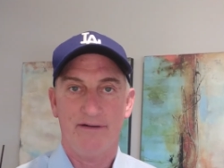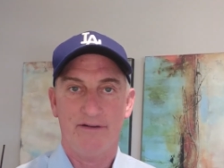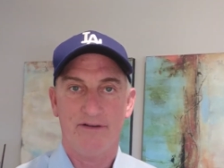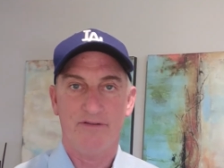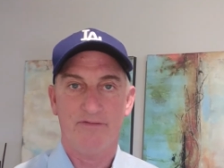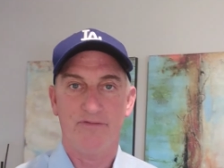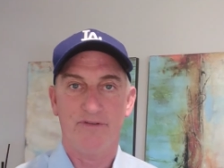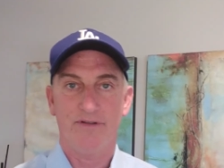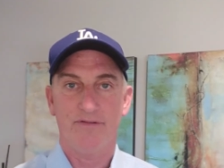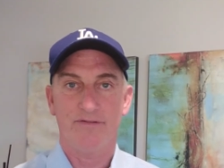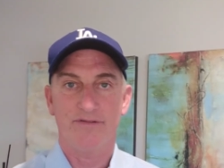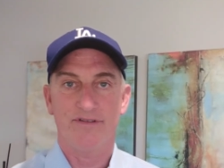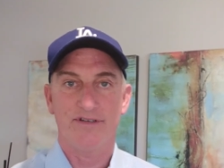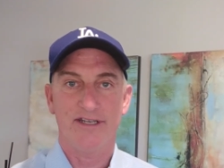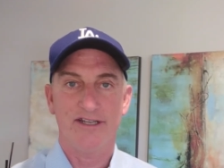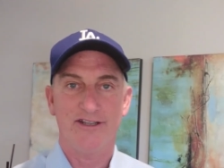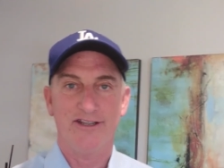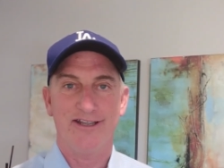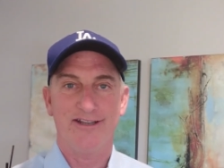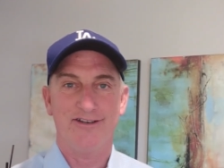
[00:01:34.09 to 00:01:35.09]
Hopefully we'll
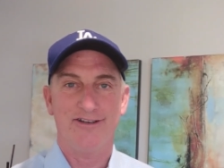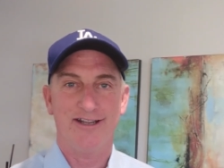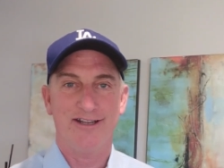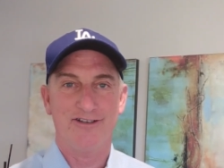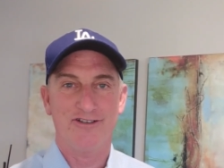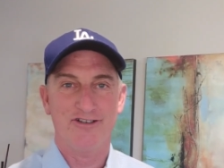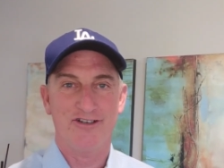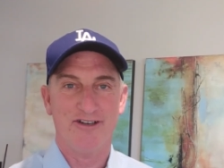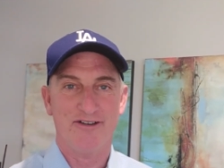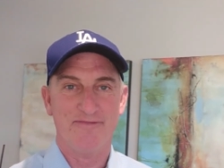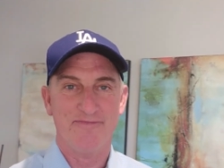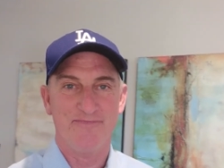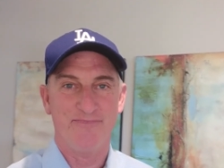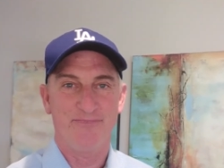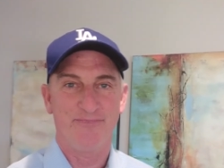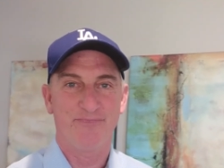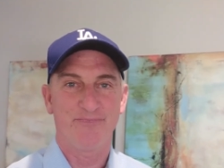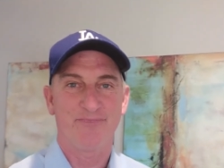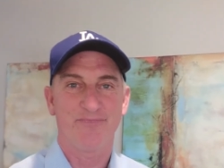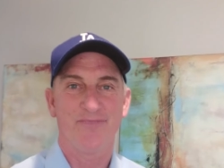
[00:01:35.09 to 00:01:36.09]
see you again next year.
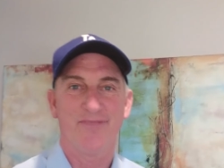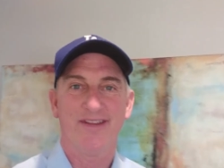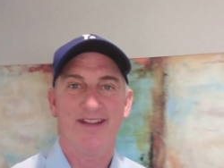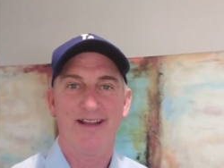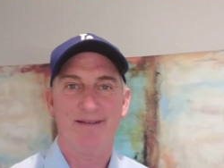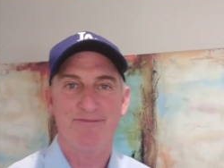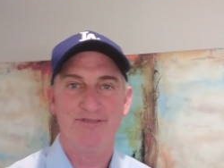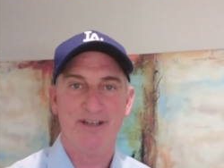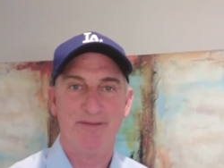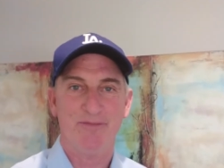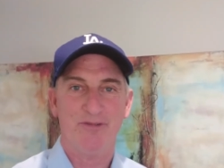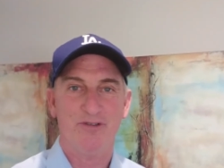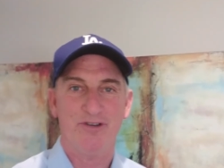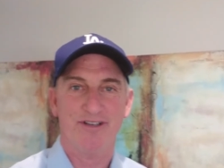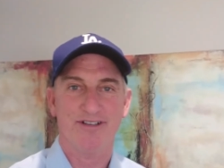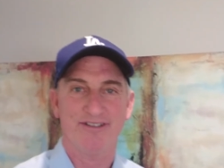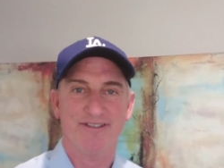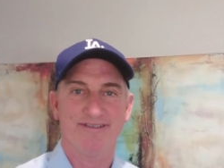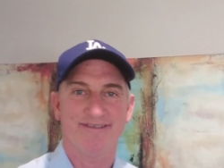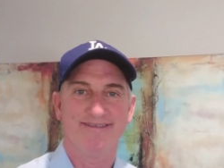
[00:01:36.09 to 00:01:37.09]
I'm Jim the
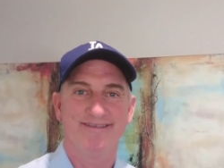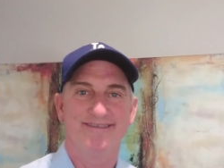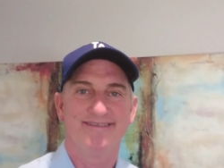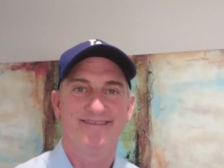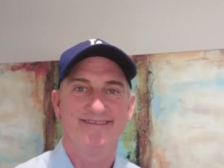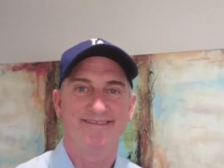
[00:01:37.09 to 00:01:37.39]
Realtor.